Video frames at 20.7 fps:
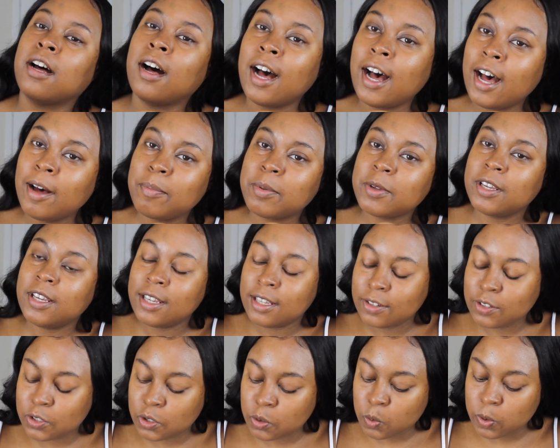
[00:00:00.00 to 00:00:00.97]
hop
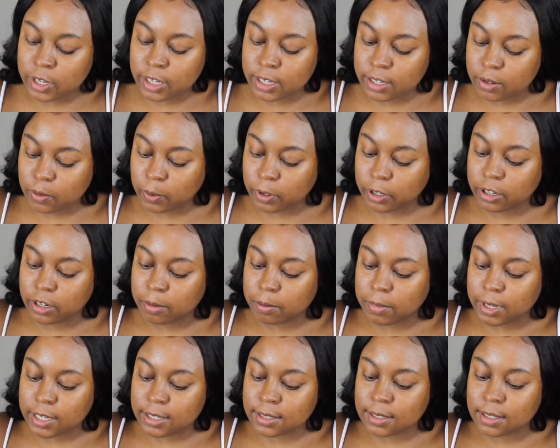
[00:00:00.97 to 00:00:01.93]
into it. We're gonna
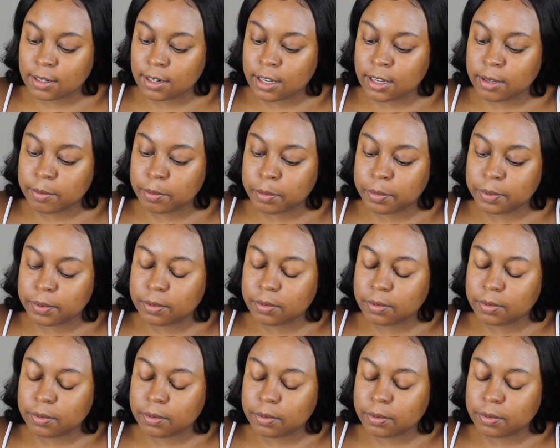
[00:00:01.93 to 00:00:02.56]
mix it up.